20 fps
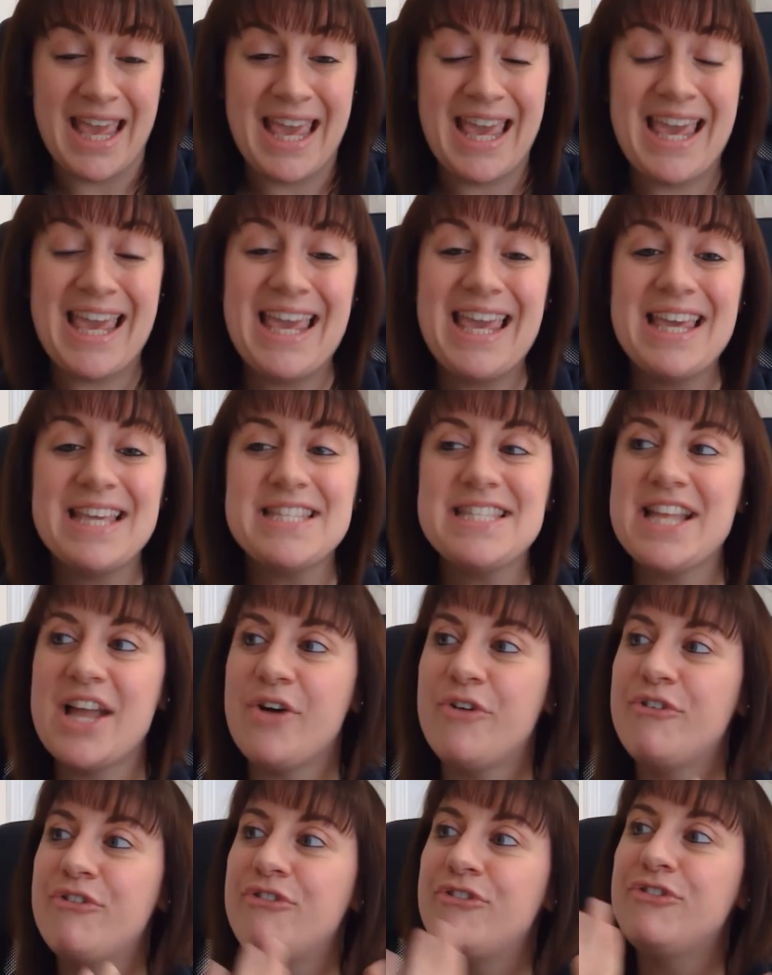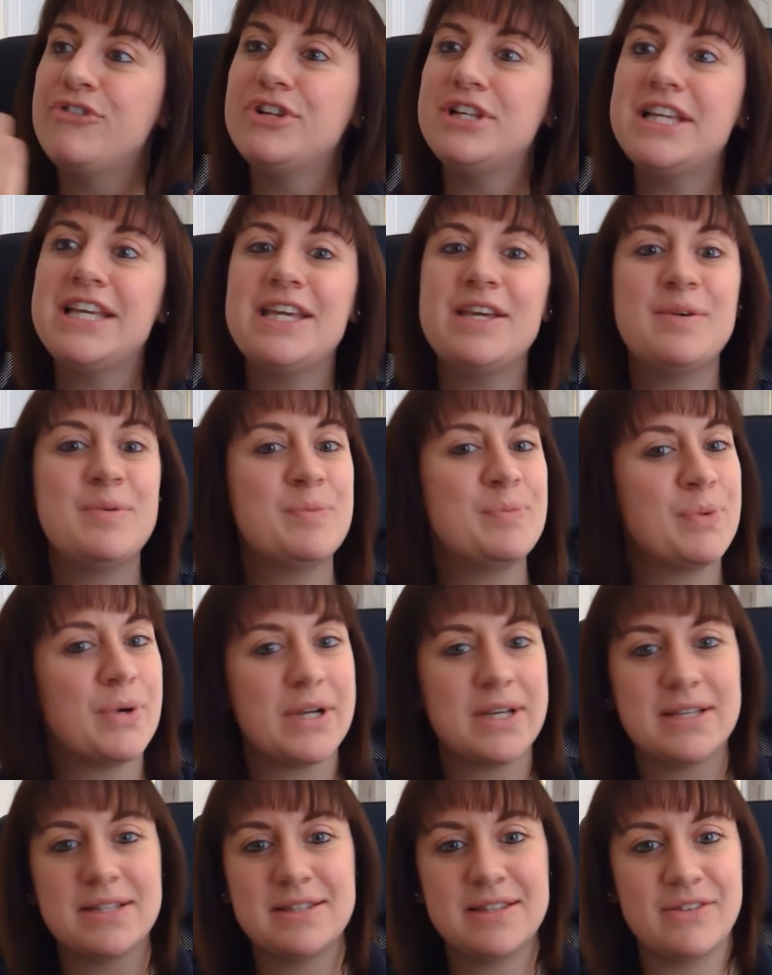He has now fully
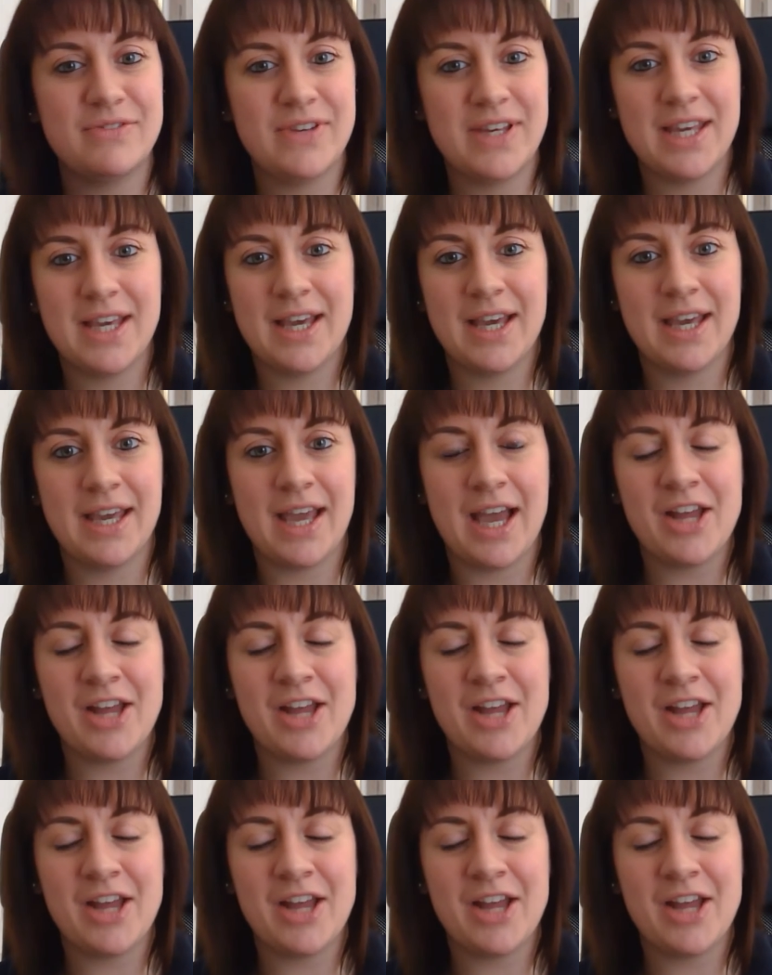embraced the VA,